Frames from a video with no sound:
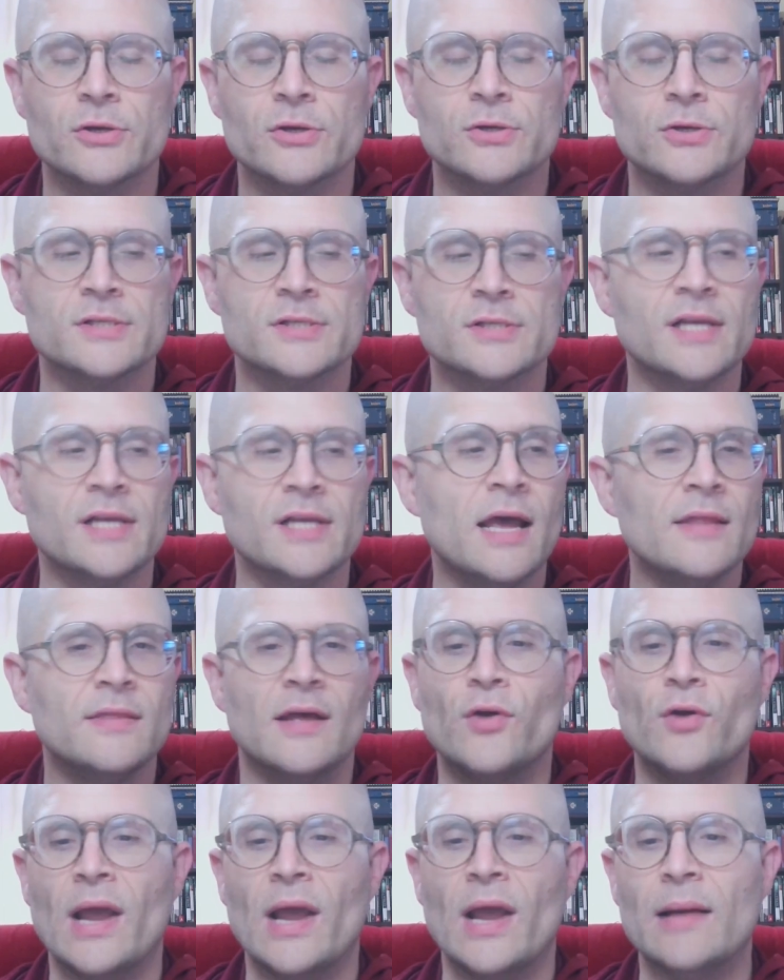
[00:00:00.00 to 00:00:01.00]
that they're able
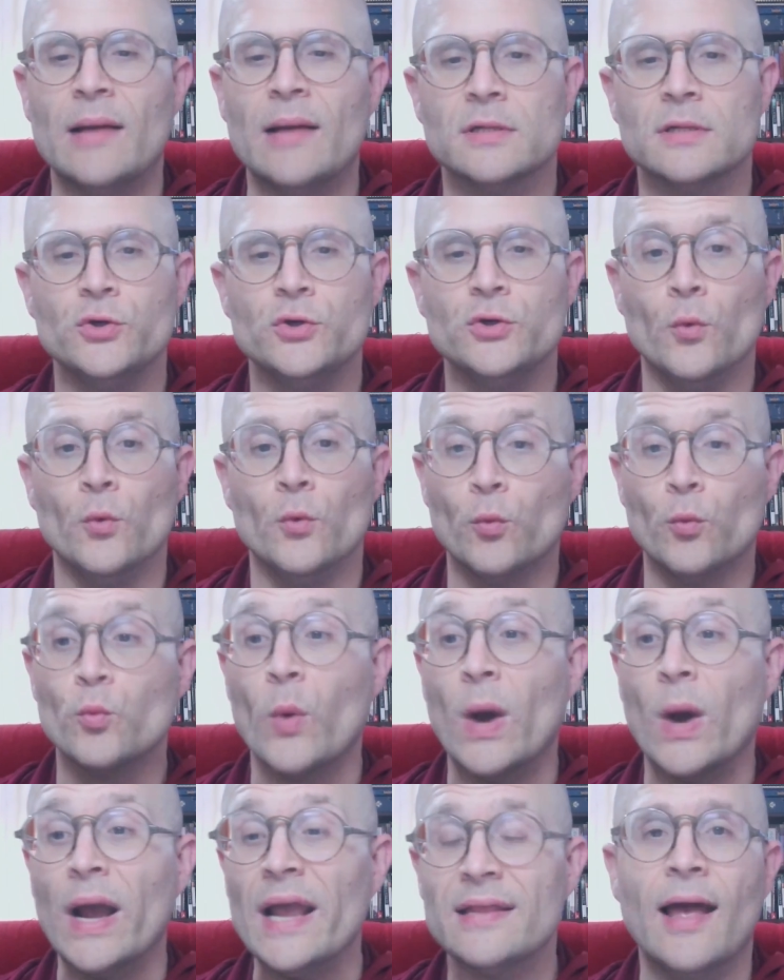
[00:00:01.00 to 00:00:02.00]
to write
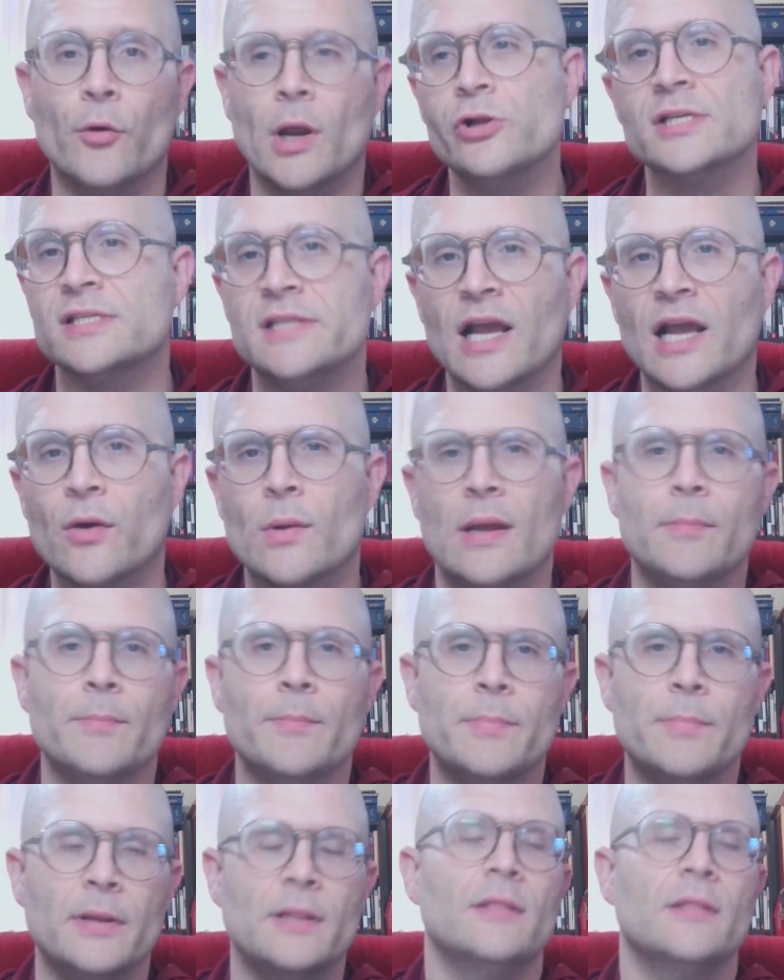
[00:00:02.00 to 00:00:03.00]
down, not just narrate,
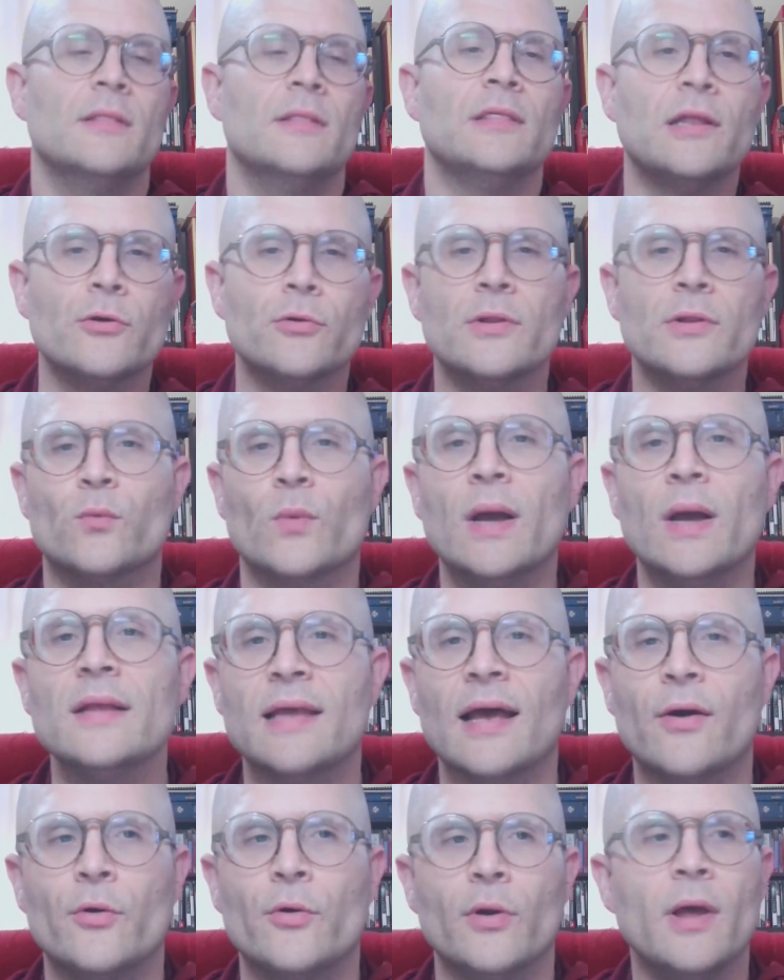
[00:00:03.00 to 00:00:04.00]
but literally write
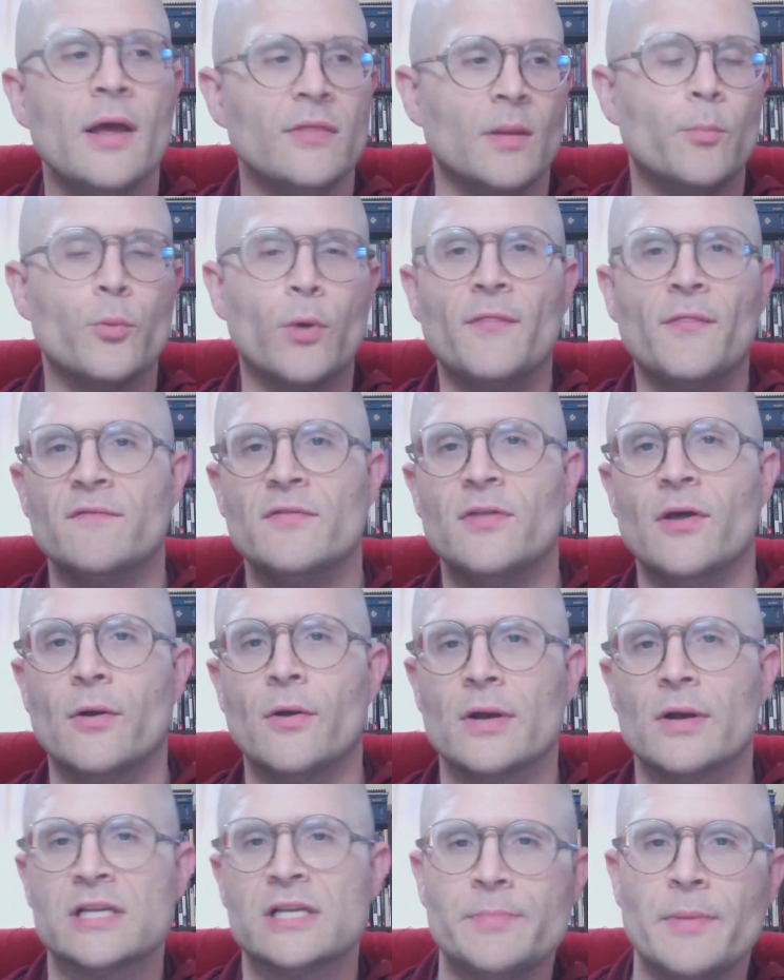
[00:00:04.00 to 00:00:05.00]
down the breadth of
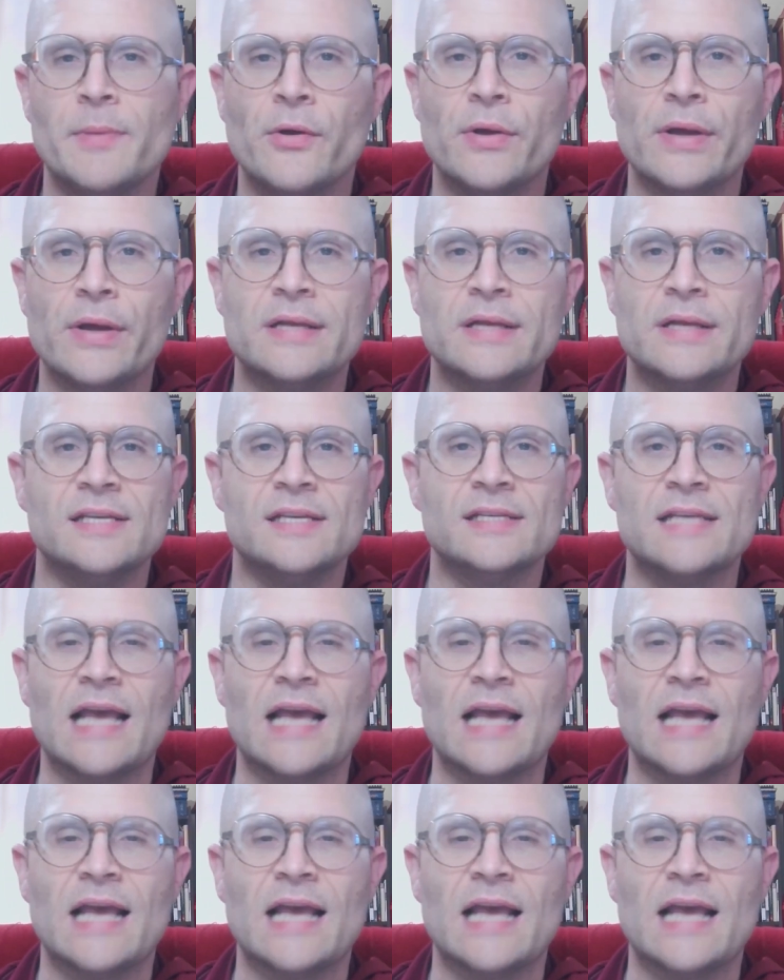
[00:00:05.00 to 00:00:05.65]
their experiences.